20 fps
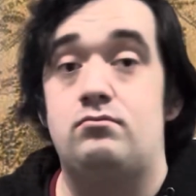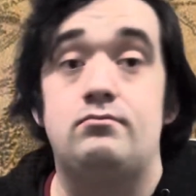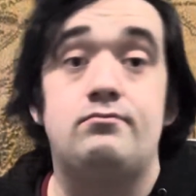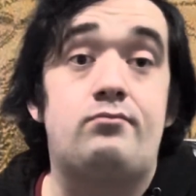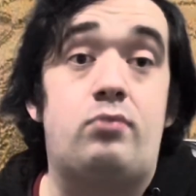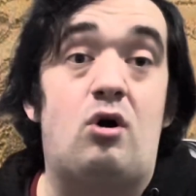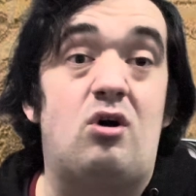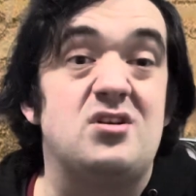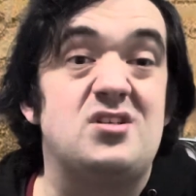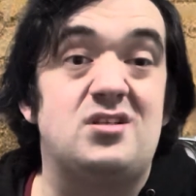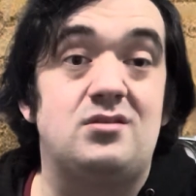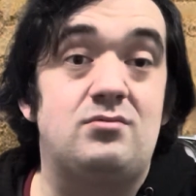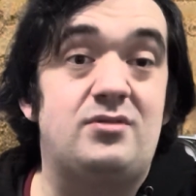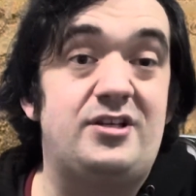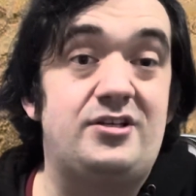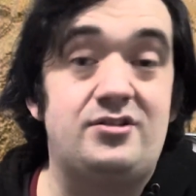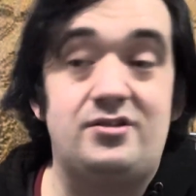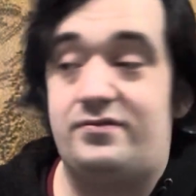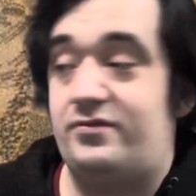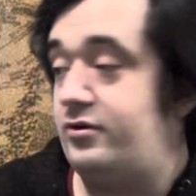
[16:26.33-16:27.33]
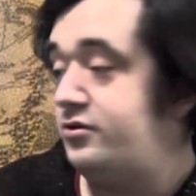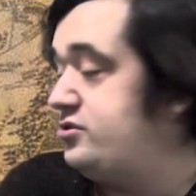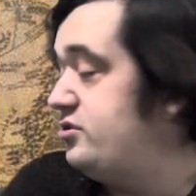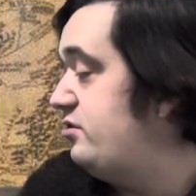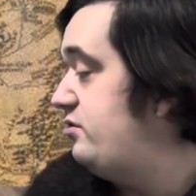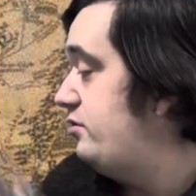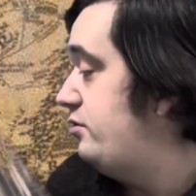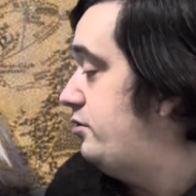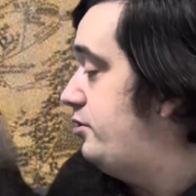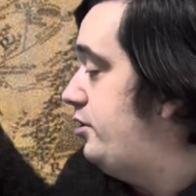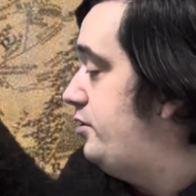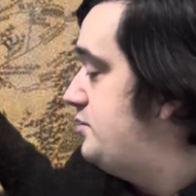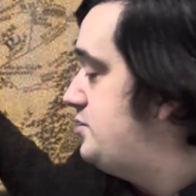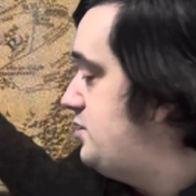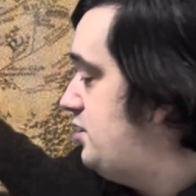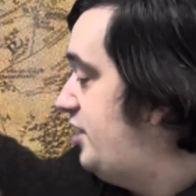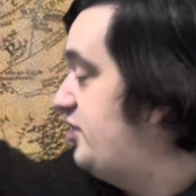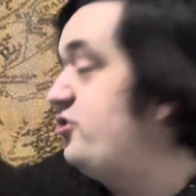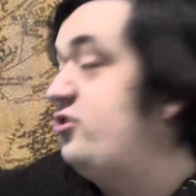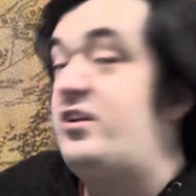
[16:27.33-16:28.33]
Possibly in the future, who knows?
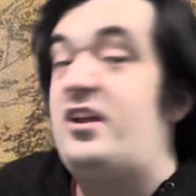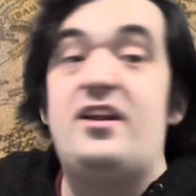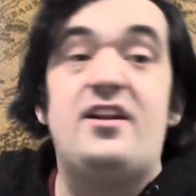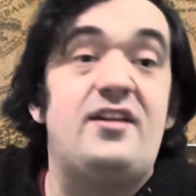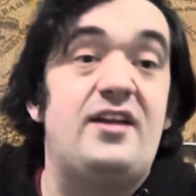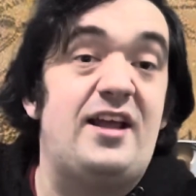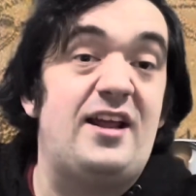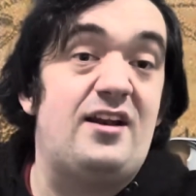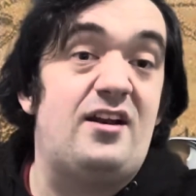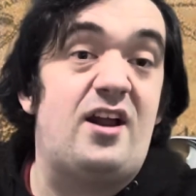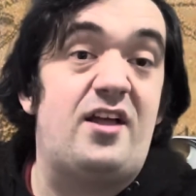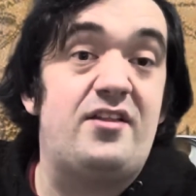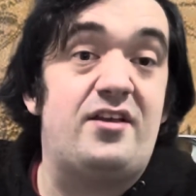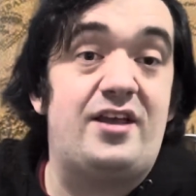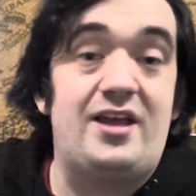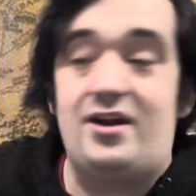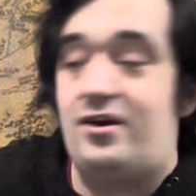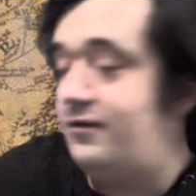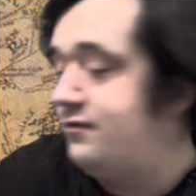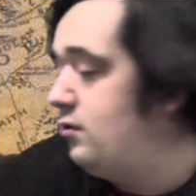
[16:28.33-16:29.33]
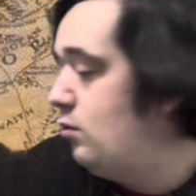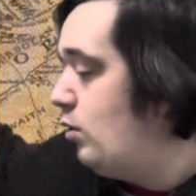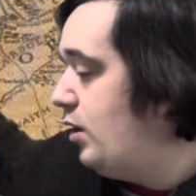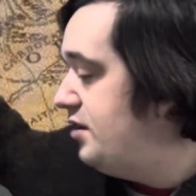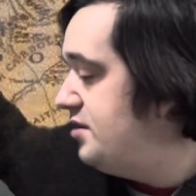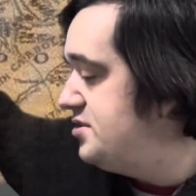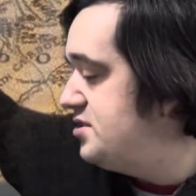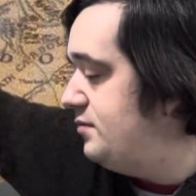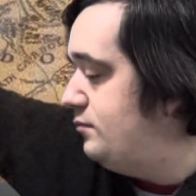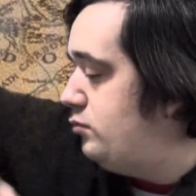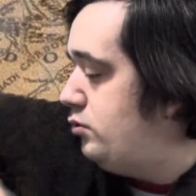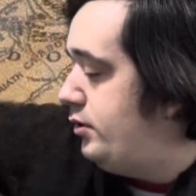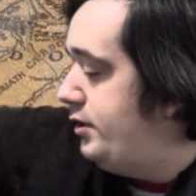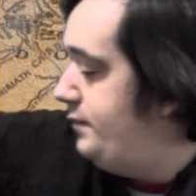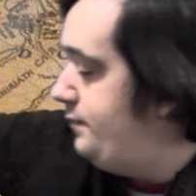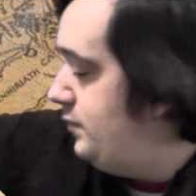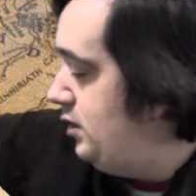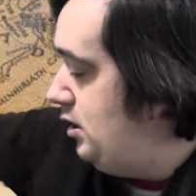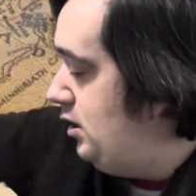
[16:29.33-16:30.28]
I do need another Get Off the White at some point.